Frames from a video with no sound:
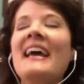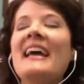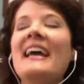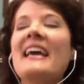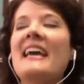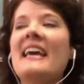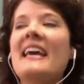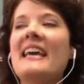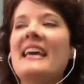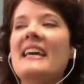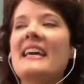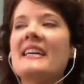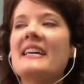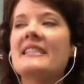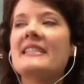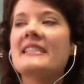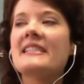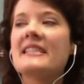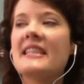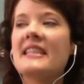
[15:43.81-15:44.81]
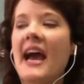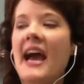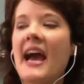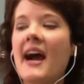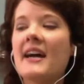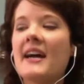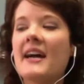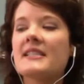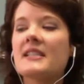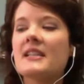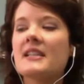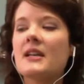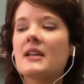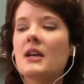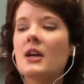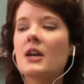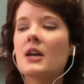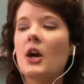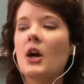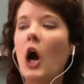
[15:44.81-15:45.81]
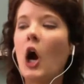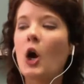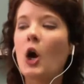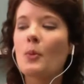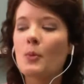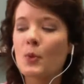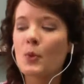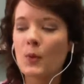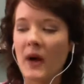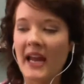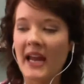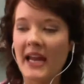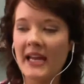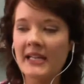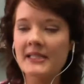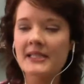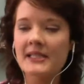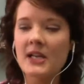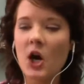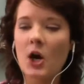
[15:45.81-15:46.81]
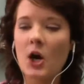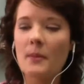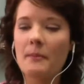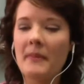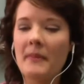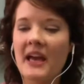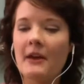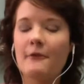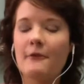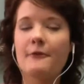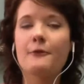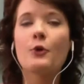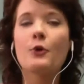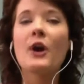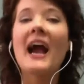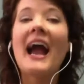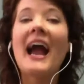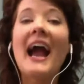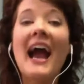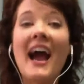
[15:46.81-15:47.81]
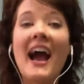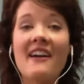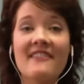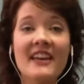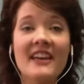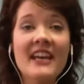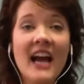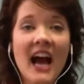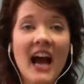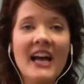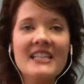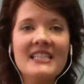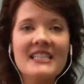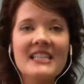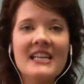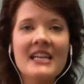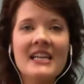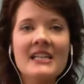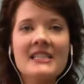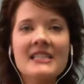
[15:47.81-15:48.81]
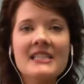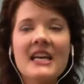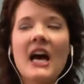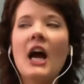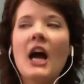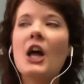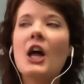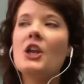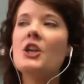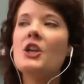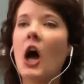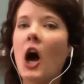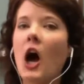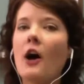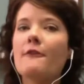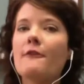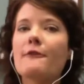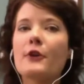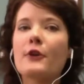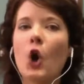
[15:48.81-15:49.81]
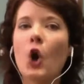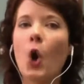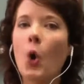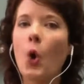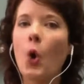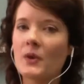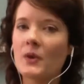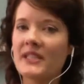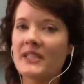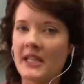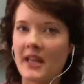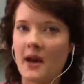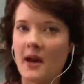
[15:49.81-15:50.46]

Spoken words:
is that our brains are meant for having ideas, not for holding